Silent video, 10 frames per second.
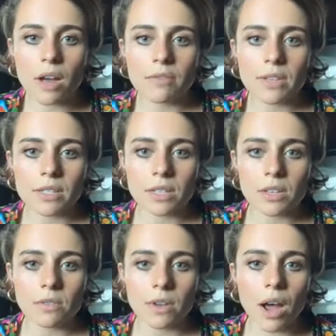obviously
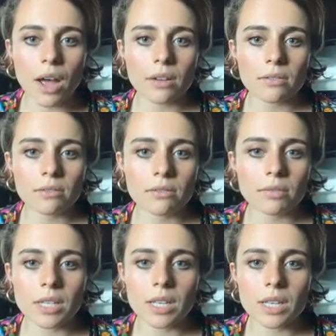you've got
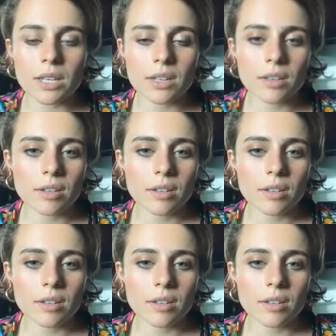really